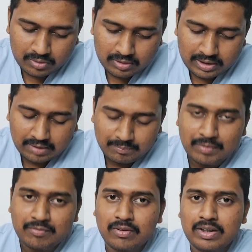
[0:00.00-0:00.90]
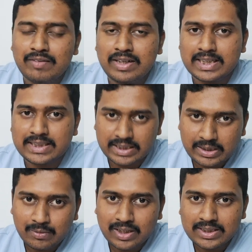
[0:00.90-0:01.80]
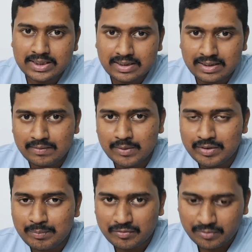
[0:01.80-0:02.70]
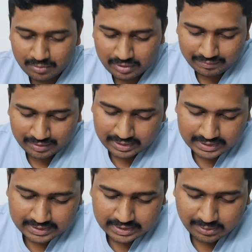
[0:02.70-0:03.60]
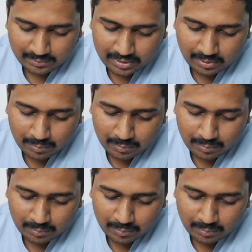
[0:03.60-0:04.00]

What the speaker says: So that before giving next GT, you can just review it before giving next GT, okay?